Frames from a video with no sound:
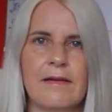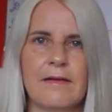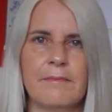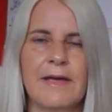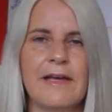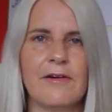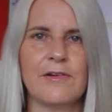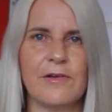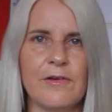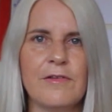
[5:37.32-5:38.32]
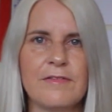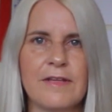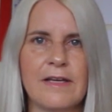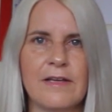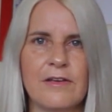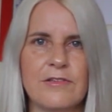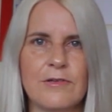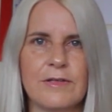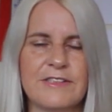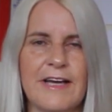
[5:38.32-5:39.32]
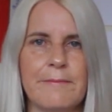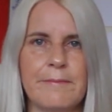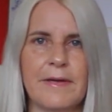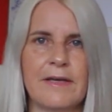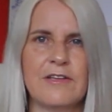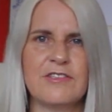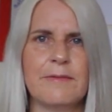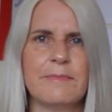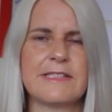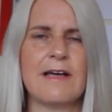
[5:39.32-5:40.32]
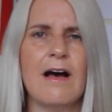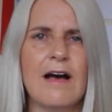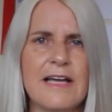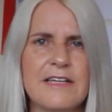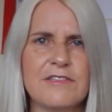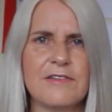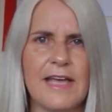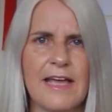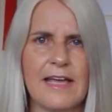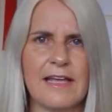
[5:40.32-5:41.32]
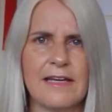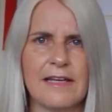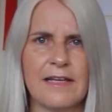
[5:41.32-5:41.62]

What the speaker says: being on Earth, you do a jump. You jump as high as you can.